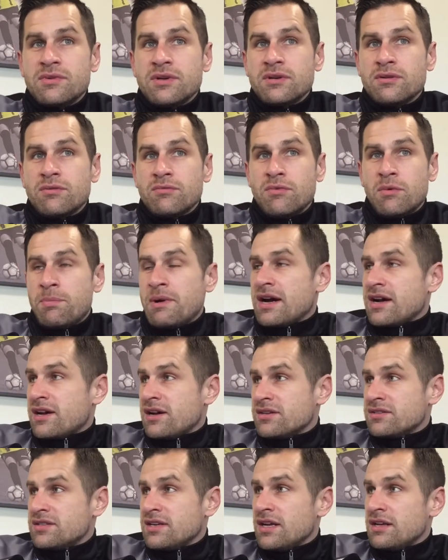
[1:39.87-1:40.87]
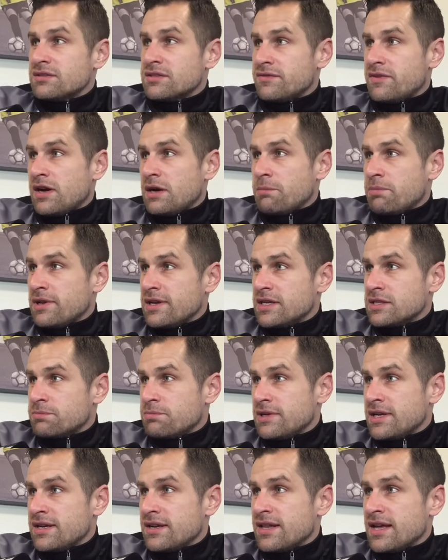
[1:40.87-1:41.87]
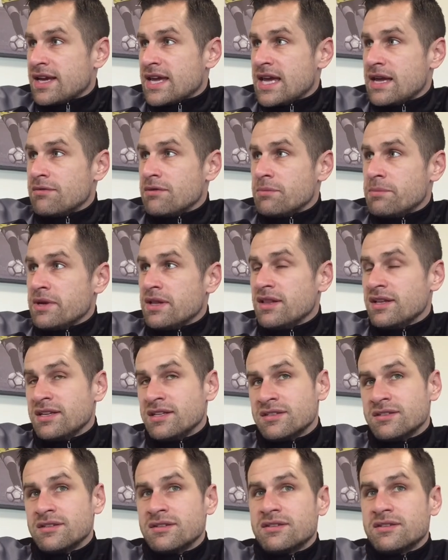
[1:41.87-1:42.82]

we're back ourselves if our players play to their capabilities,